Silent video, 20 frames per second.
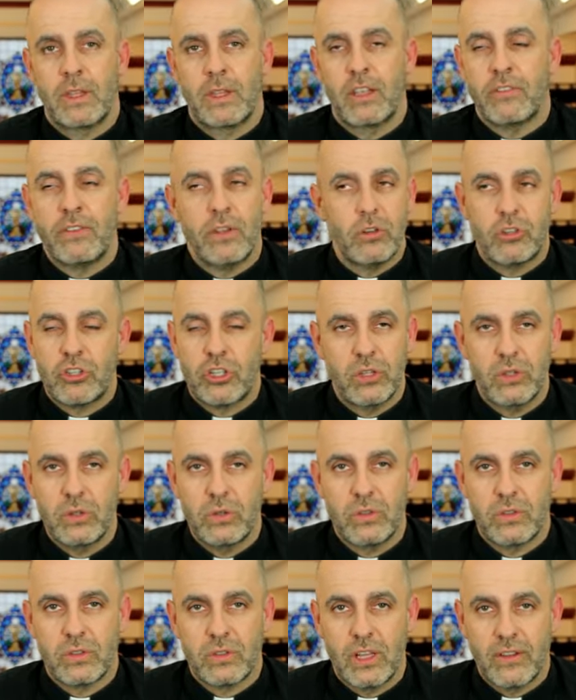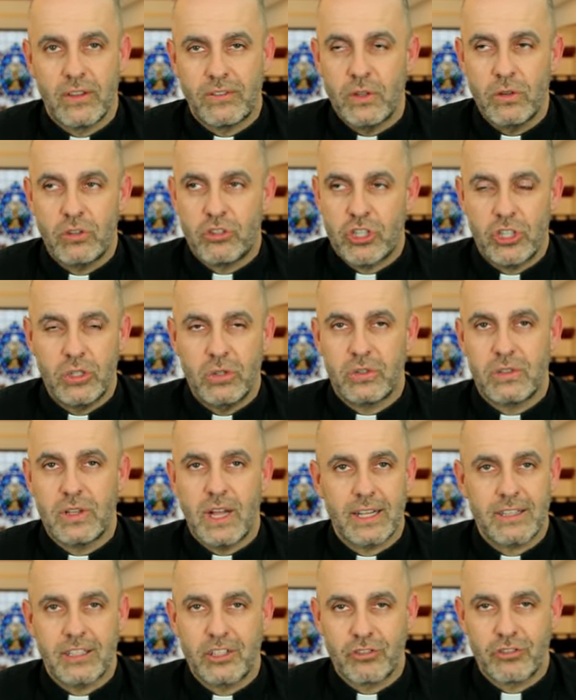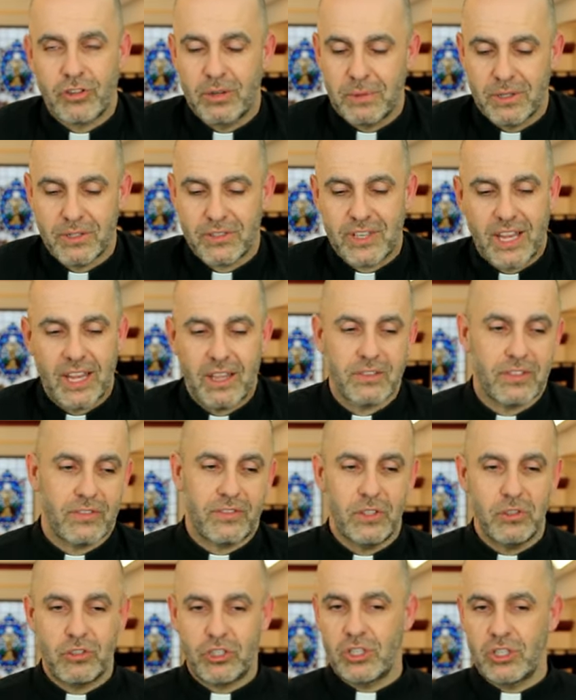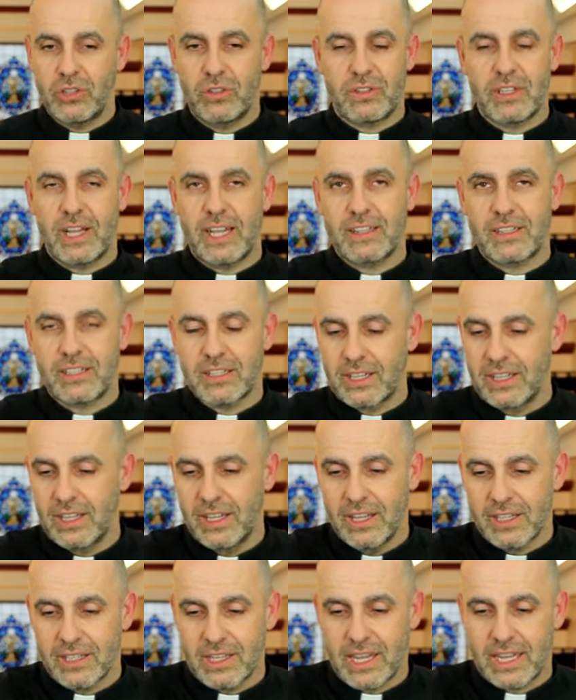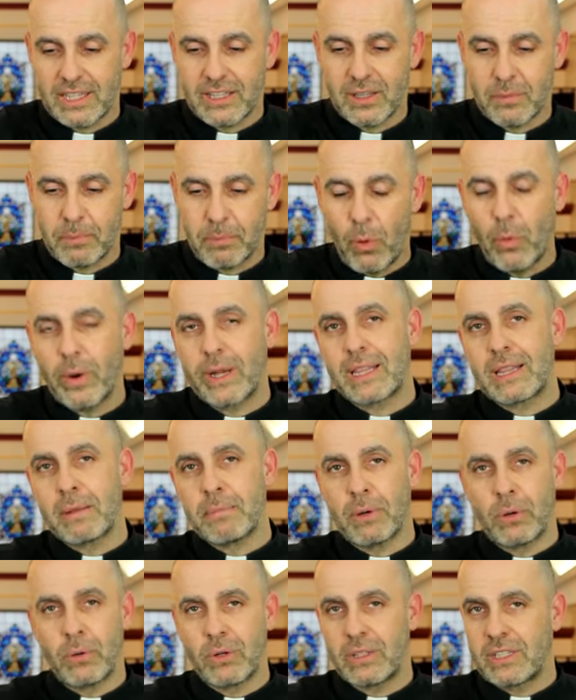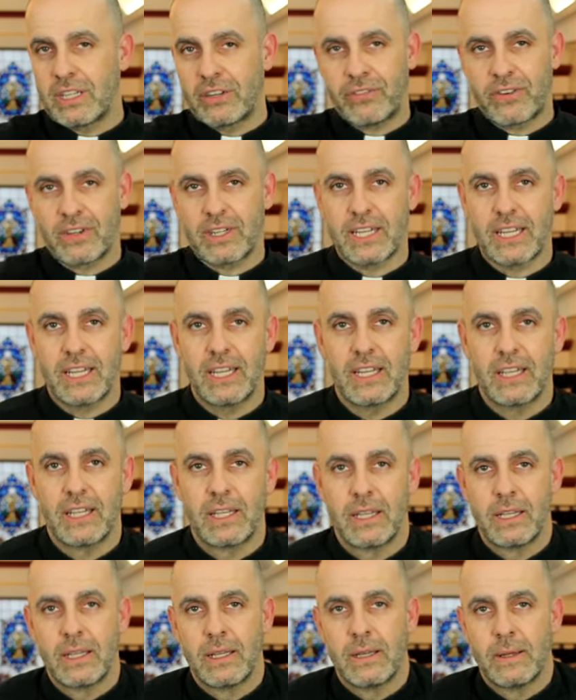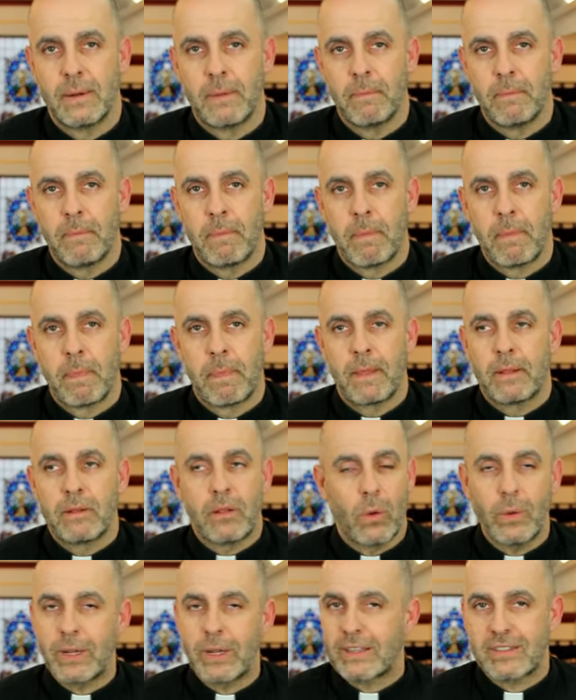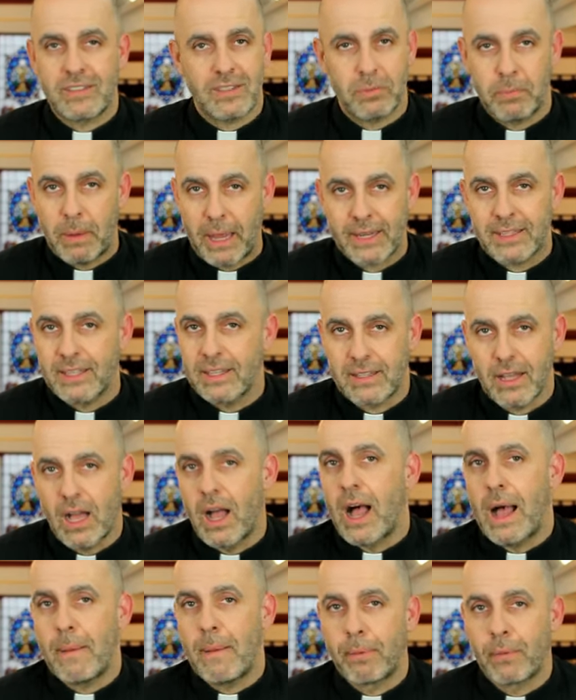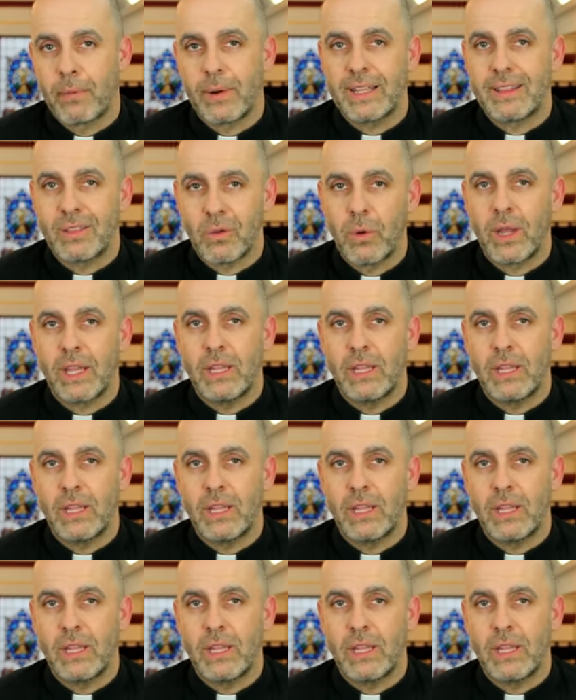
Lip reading: If you choose not to trim your sails, if you choose not to point the boat differently, don't expect it to operate the way